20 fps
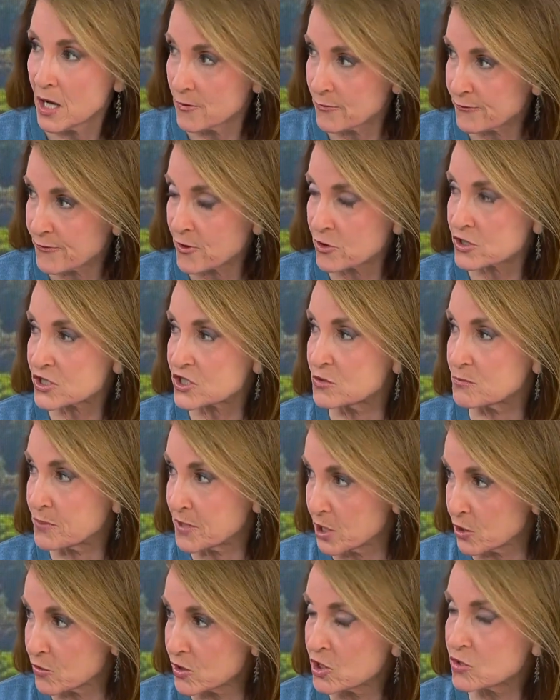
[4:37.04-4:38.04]
a far
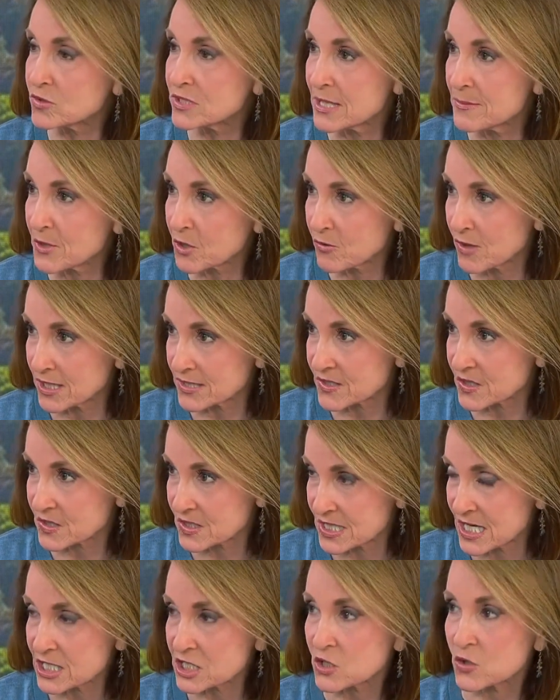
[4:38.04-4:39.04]
superior Democrat
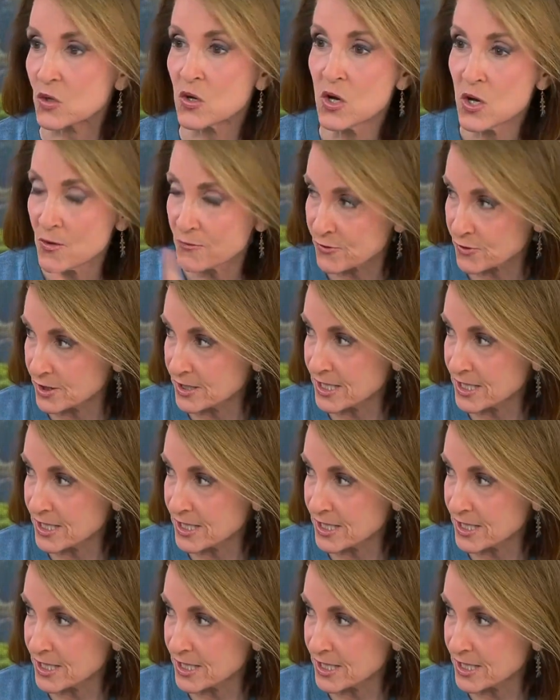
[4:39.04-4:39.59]
successor for